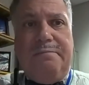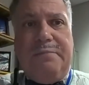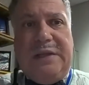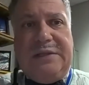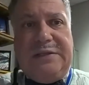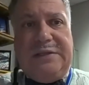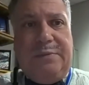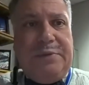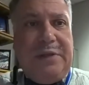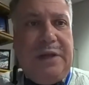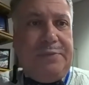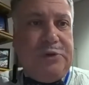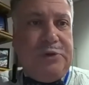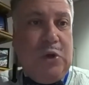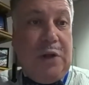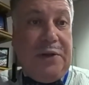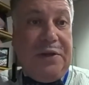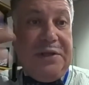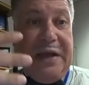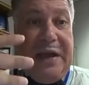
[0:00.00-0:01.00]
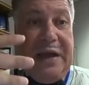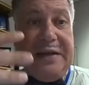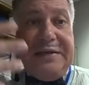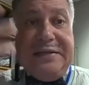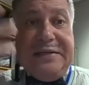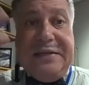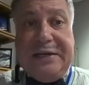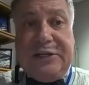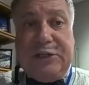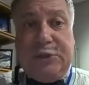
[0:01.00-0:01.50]
It's sometimes called the
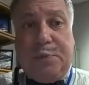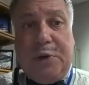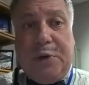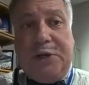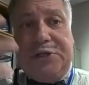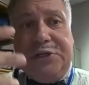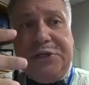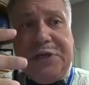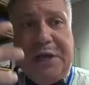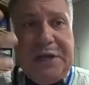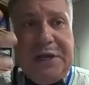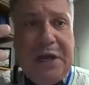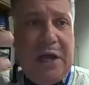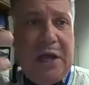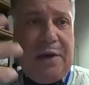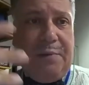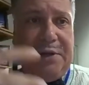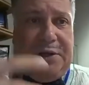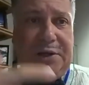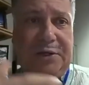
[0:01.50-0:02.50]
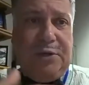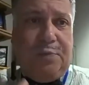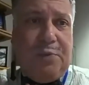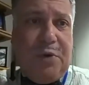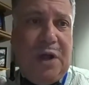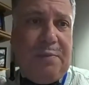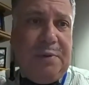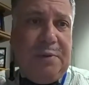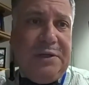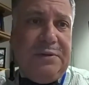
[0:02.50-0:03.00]
idea expression dichotomy. And you
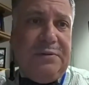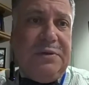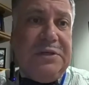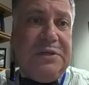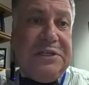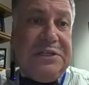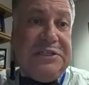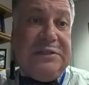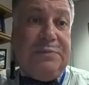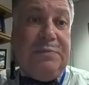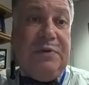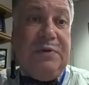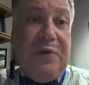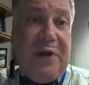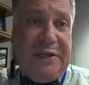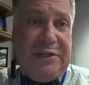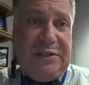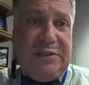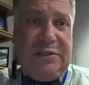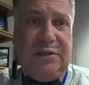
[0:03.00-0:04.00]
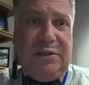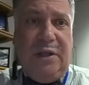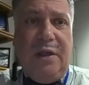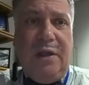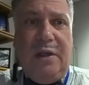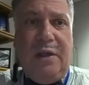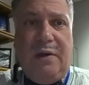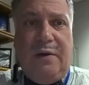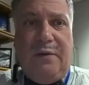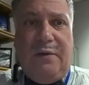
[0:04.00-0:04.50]
probably need some advice
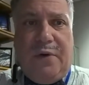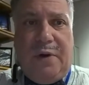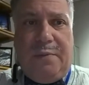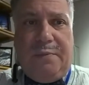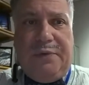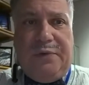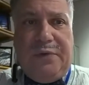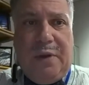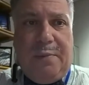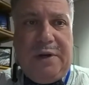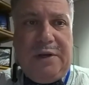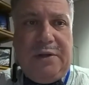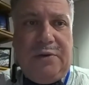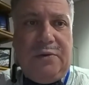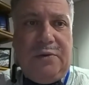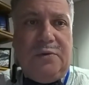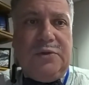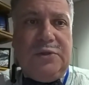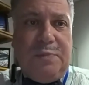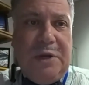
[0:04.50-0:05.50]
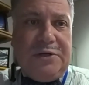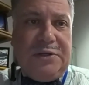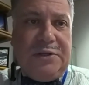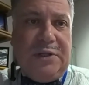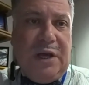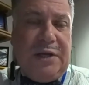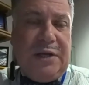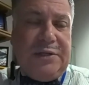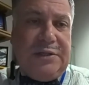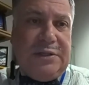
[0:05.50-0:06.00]
from somebody who
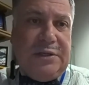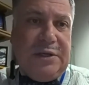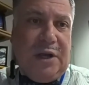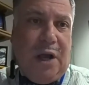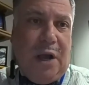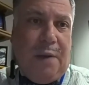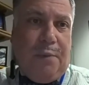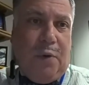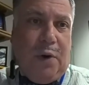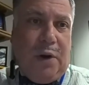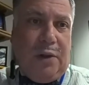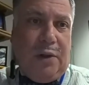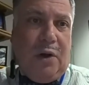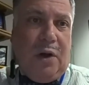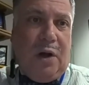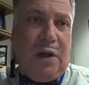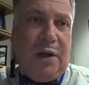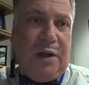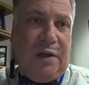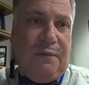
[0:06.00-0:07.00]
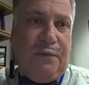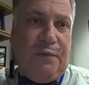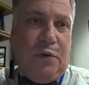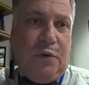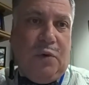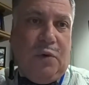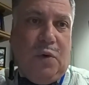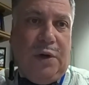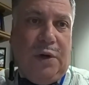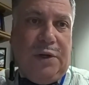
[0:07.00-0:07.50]
specializes in copyright law if
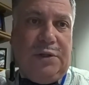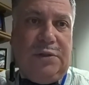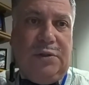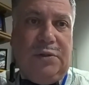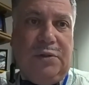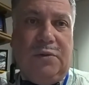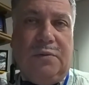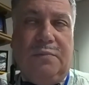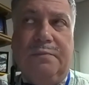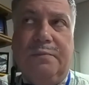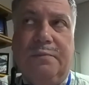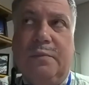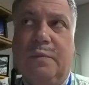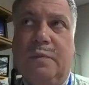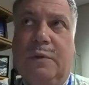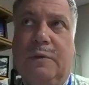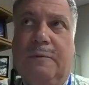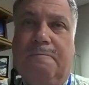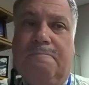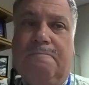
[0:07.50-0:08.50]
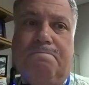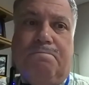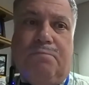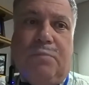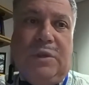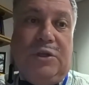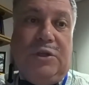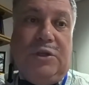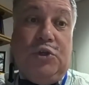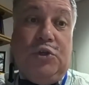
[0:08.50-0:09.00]
you're going to
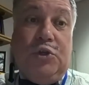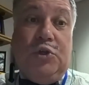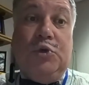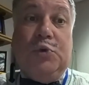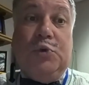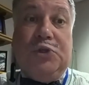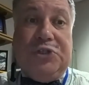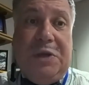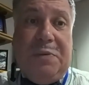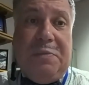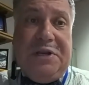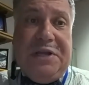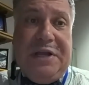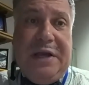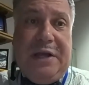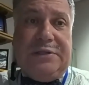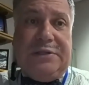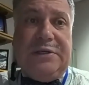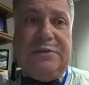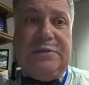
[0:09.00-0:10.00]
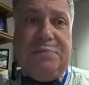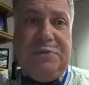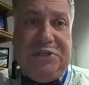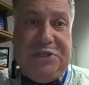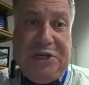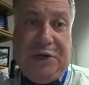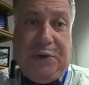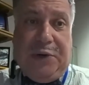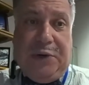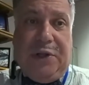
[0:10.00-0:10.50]
use somebody else's
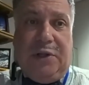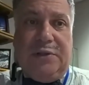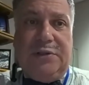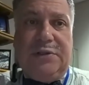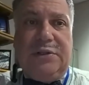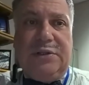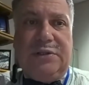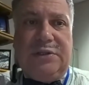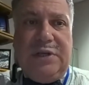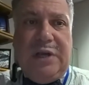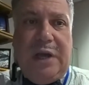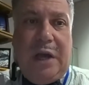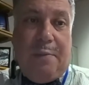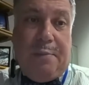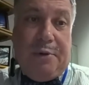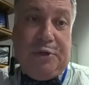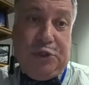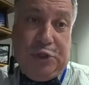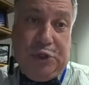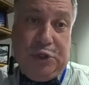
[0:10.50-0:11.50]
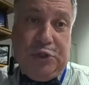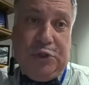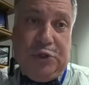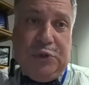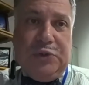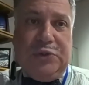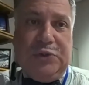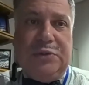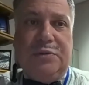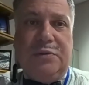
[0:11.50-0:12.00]
materials to see how much you can
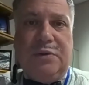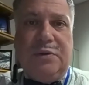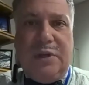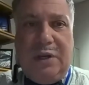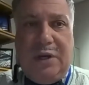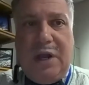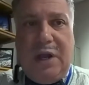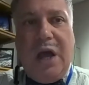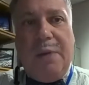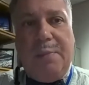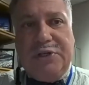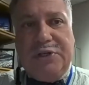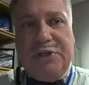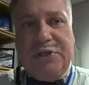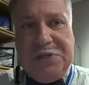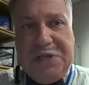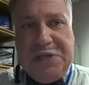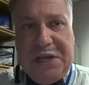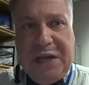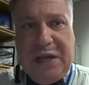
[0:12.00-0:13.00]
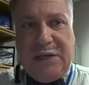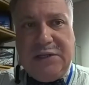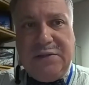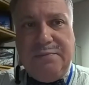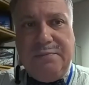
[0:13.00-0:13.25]
use and, and how much you can't.